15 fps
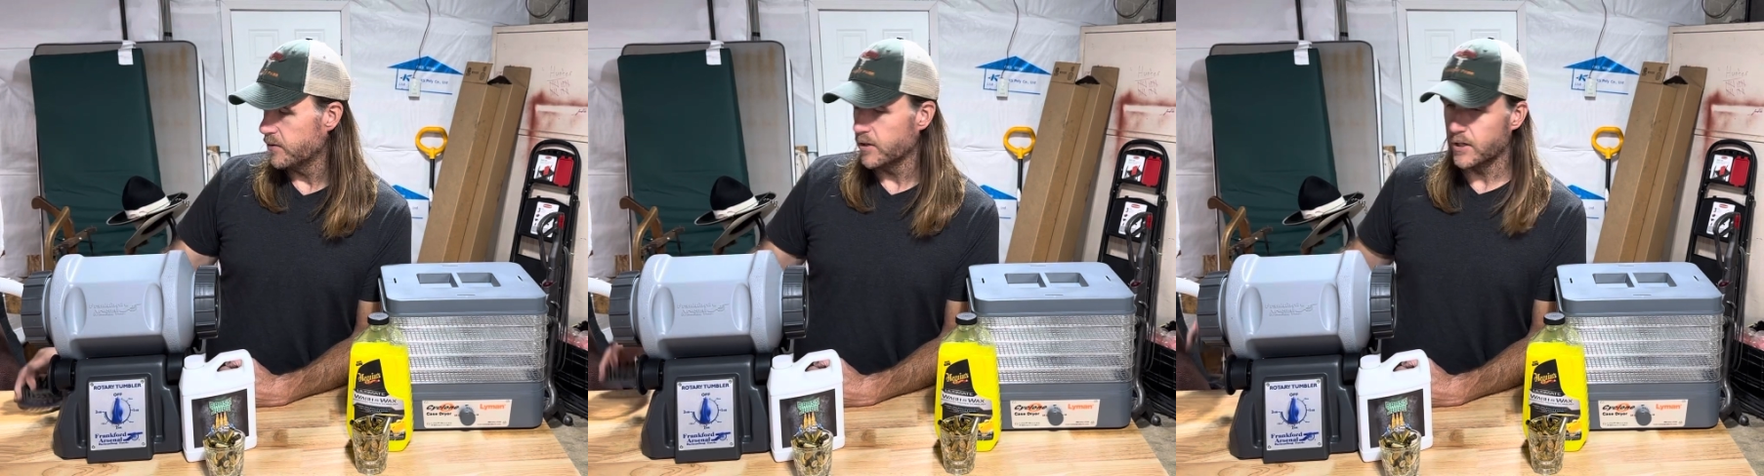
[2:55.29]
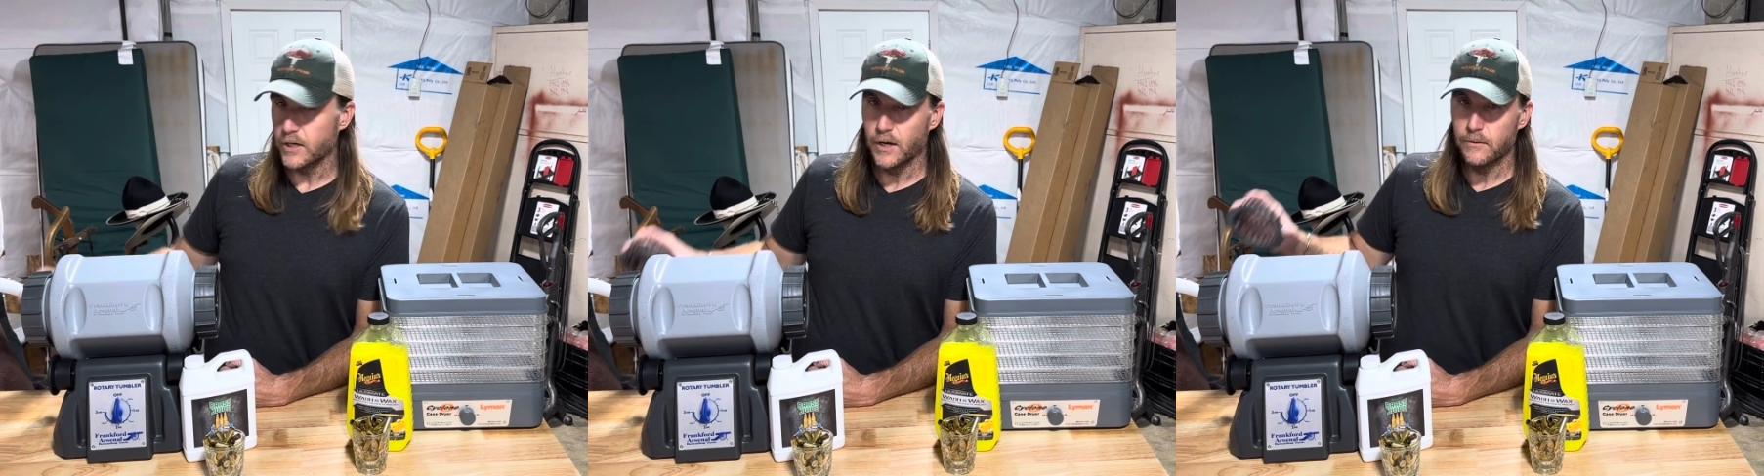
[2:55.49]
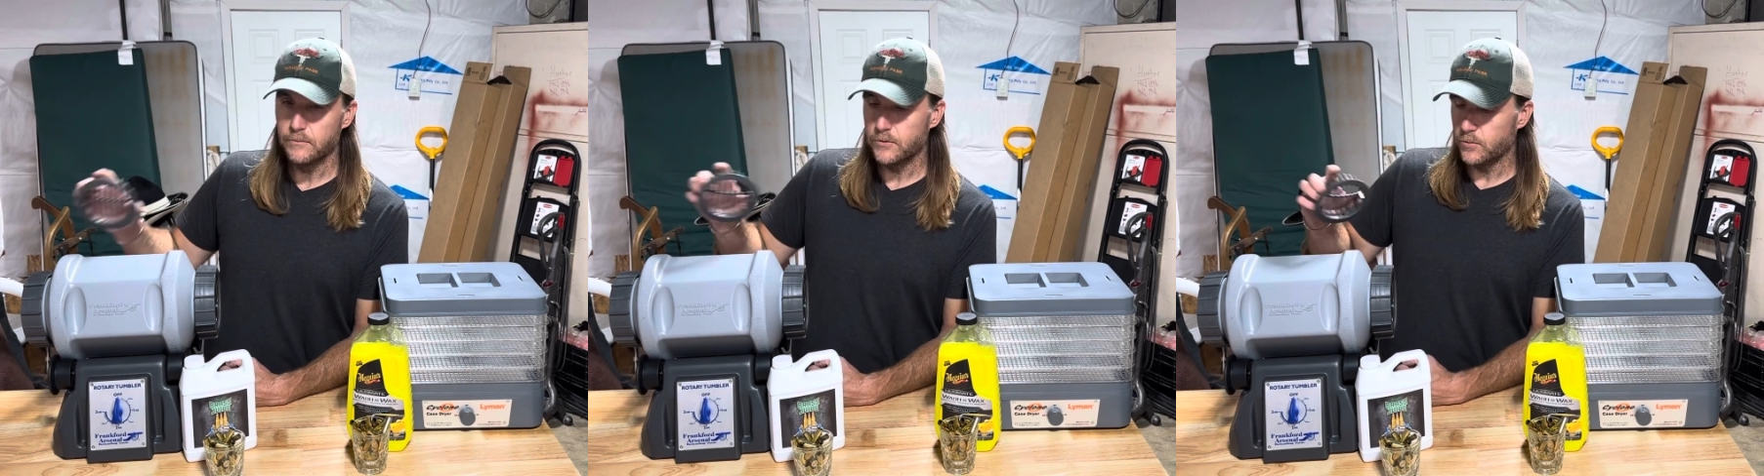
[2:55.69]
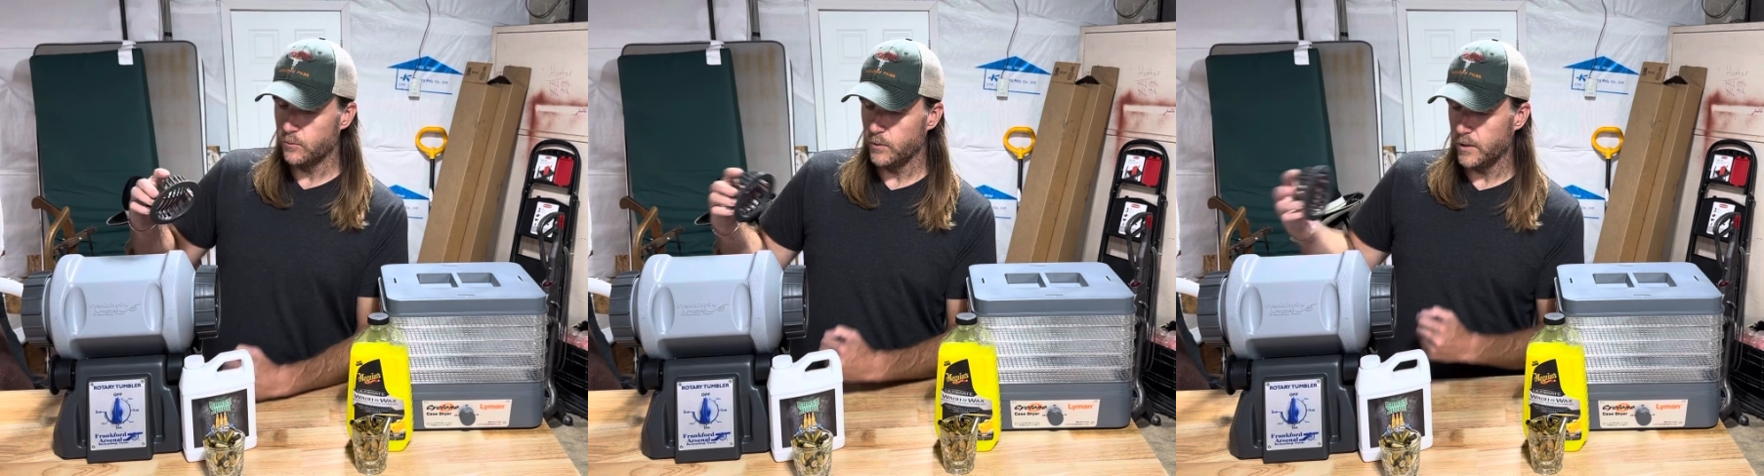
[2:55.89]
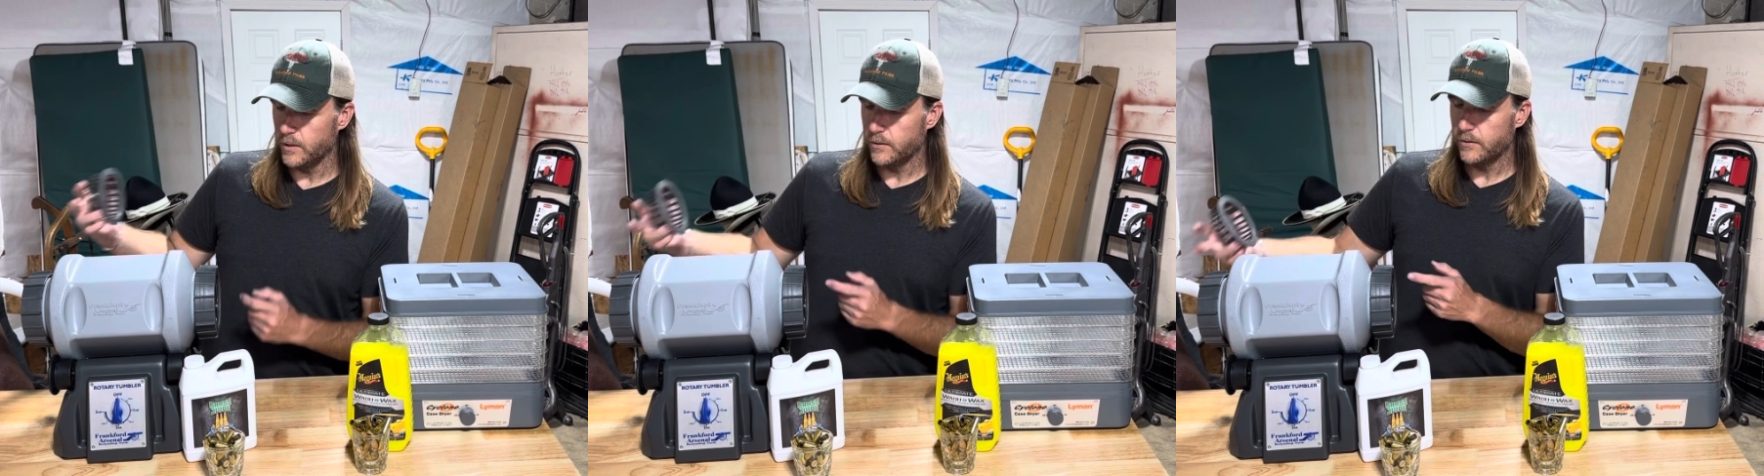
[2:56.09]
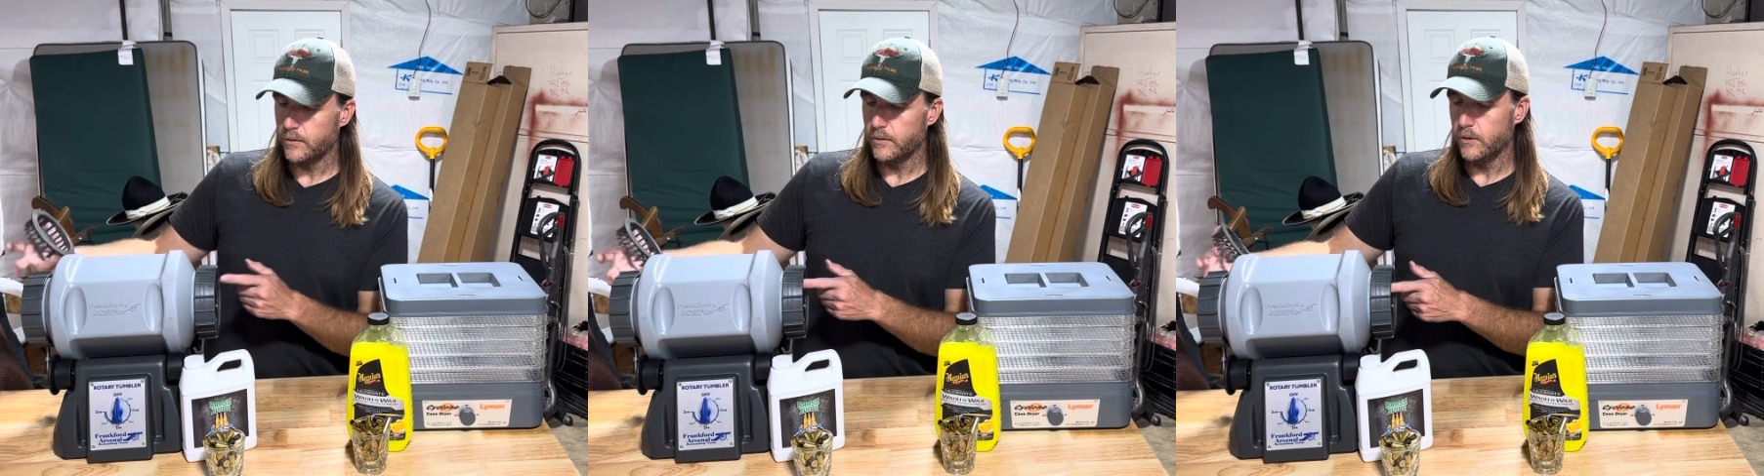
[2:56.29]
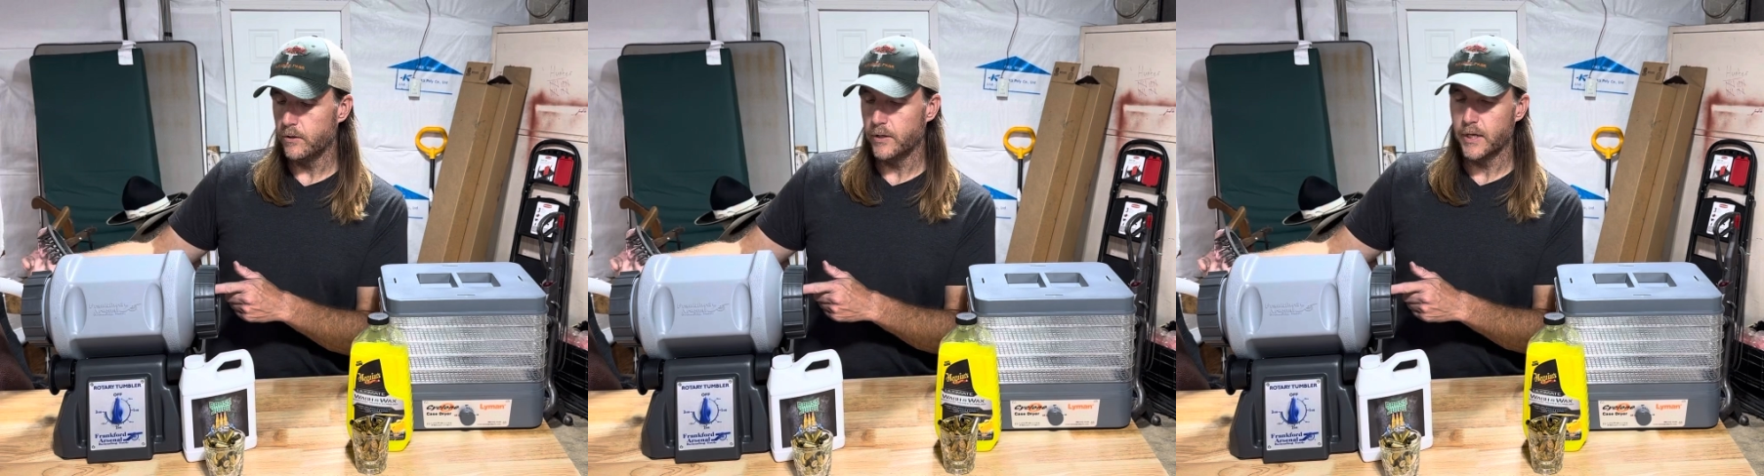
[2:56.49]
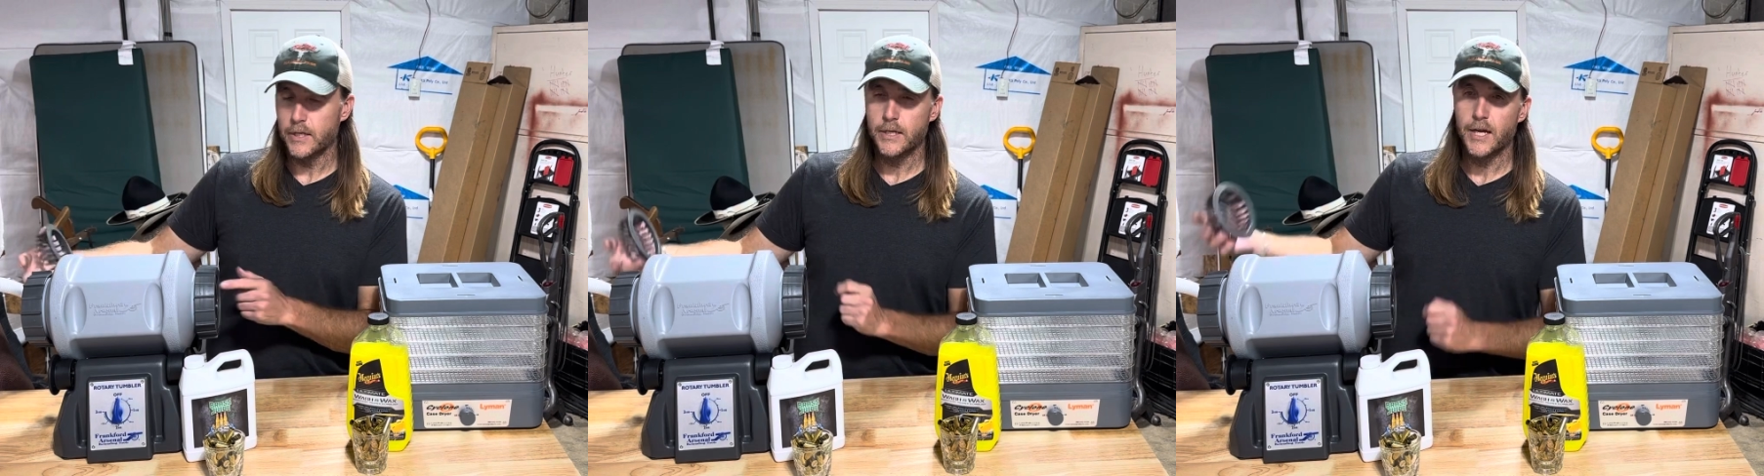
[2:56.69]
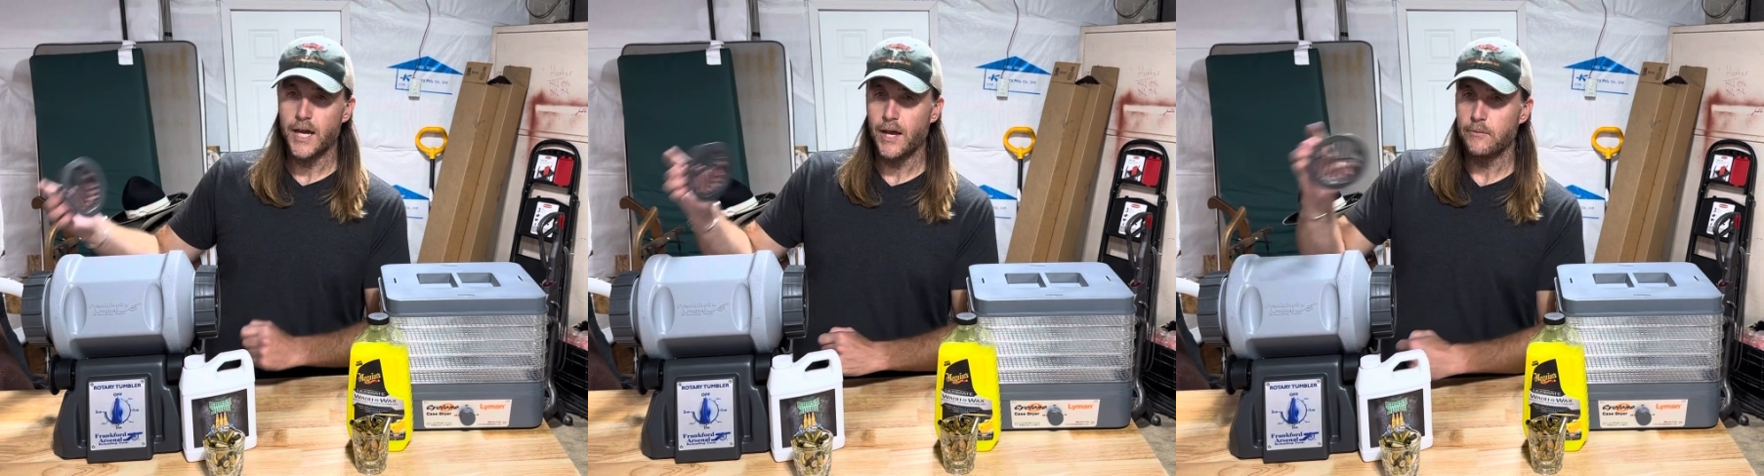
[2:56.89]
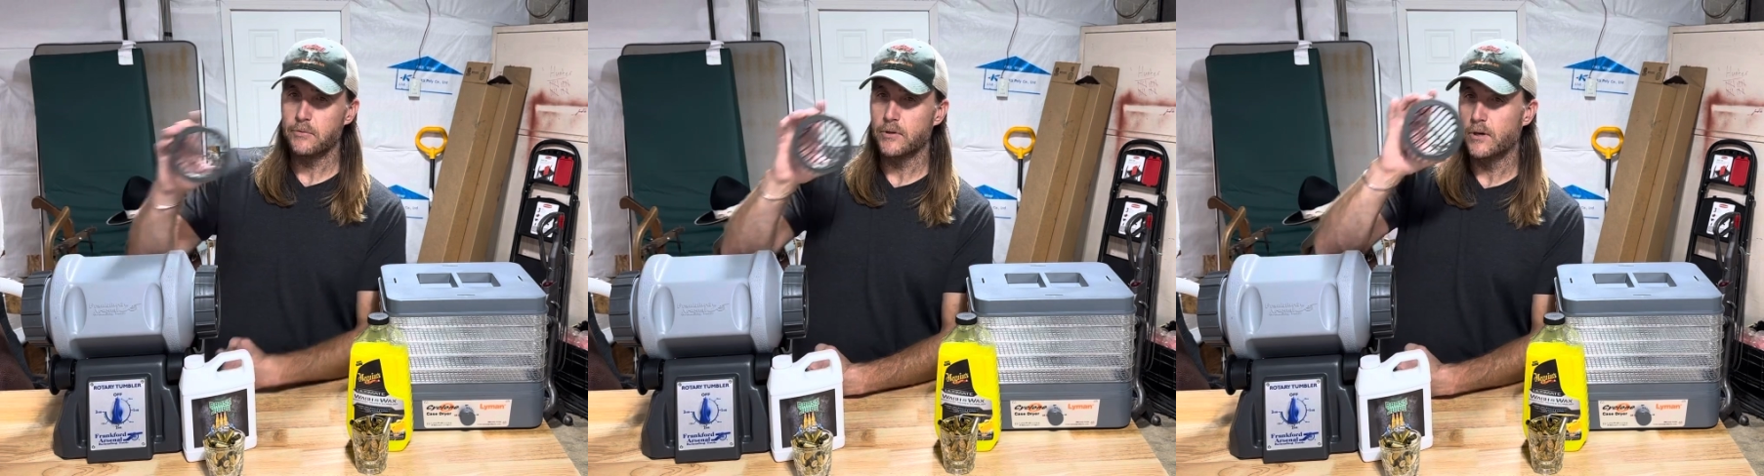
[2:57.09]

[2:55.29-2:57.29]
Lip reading: It comes with your end caps,